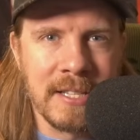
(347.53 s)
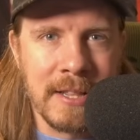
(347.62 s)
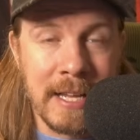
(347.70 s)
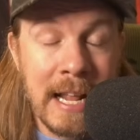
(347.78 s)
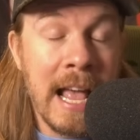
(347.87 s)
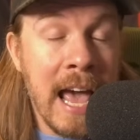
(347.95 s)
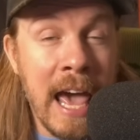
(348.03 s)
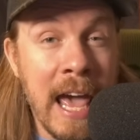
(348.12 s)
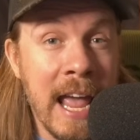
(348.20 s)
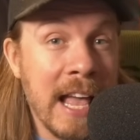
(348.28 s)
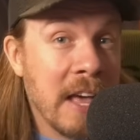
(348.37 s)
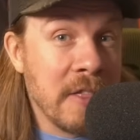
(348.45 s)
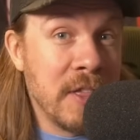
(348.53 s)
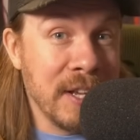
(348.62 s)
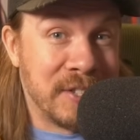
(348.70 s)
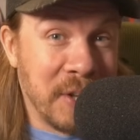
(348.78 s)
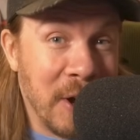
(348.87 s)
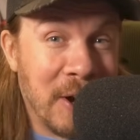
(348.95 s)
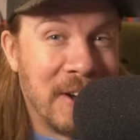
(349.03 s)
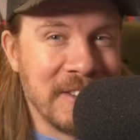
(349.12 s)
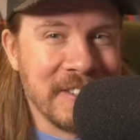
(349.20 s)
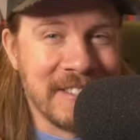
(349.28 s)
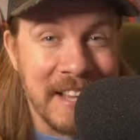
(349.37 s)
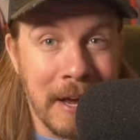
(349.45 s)
and that, hey, this all
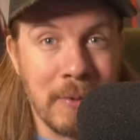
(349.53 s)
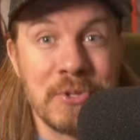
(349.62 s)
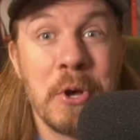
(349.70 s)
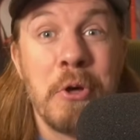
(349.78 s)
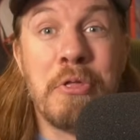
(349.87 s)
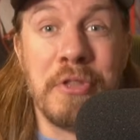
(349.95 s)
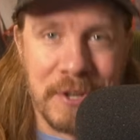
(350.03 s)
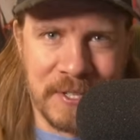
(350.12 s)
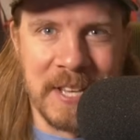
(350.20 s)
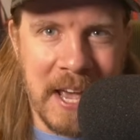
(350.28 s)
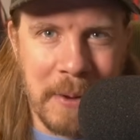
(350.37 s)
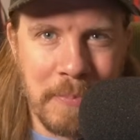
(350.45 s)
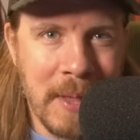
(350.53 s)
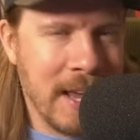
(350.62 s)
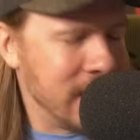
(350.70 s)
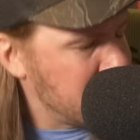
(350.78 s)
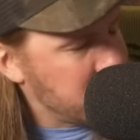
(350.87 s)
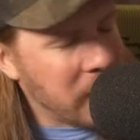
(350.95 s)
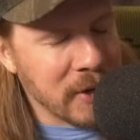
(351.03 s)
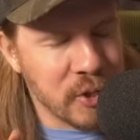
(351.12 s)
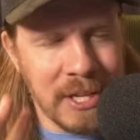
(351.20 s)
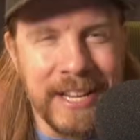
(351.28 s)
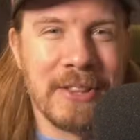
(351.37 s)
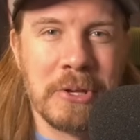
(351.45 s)
sounds the same,
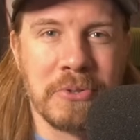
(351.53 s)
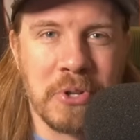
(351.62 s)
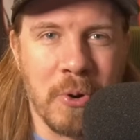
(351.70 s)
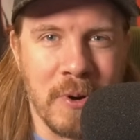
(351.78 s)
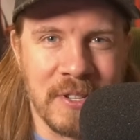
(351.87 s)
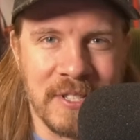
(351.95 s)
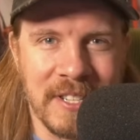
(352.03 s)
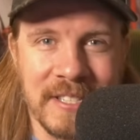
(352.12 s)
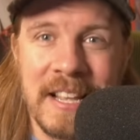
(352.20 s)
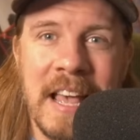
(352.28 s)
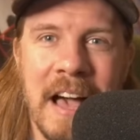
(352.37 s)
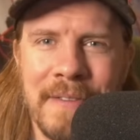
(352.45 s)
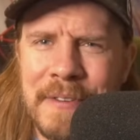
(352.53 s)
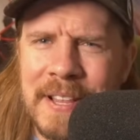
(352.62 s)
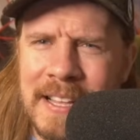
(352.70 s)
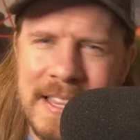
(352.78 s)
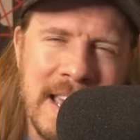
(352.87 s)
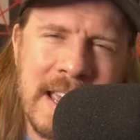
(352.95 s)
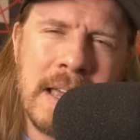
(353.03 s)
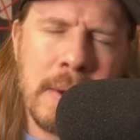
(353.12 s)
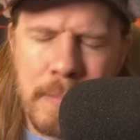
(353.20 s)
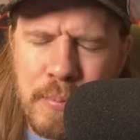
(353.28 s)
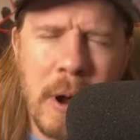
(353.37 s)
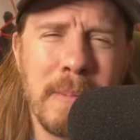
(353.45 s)
especially in those choruses. I feel like they
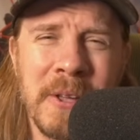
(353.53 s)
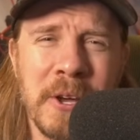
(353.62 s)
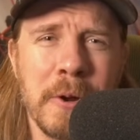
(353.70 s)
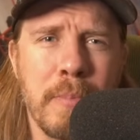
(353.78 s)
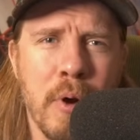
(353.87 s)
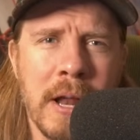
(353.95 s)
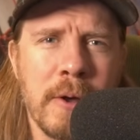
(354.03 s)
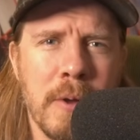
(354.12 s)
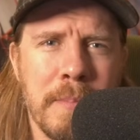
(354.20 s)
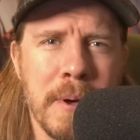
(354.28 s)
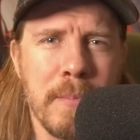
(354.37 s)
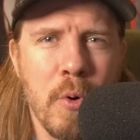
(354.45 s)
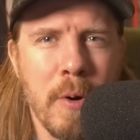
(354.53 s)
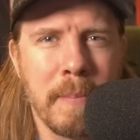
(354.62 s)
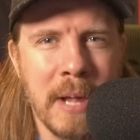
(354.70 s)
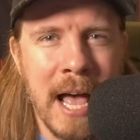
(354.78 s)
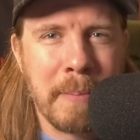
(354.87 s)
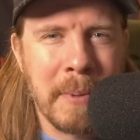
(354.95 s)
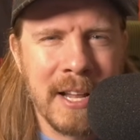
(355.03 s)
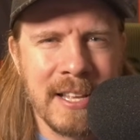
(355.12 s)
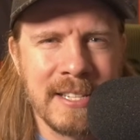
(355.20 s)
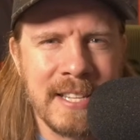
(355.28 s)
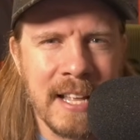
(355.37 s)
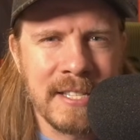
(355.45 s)
probably could have brought out a bit more black metal
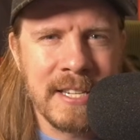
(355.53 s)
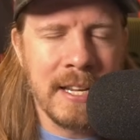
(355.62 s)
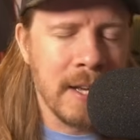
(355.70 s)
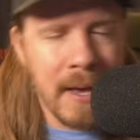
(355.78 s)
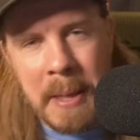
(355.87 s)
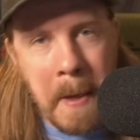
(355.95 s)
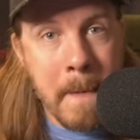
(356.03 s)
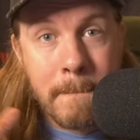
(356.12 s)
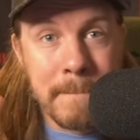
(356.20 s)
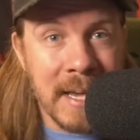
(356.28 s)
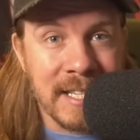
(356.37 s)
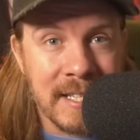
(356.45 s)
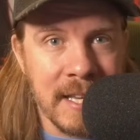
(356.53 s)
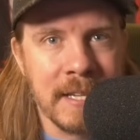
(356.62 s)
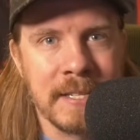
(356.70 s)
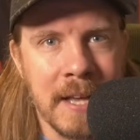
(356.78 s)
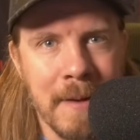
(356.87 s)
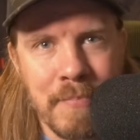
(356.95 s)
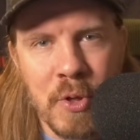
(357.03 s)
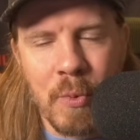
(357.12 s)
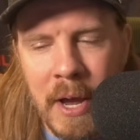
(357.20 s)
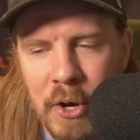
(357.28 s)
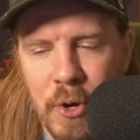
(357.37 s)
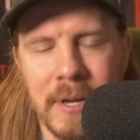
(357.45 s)
intensity to mix things up. The
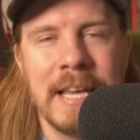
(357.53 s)
record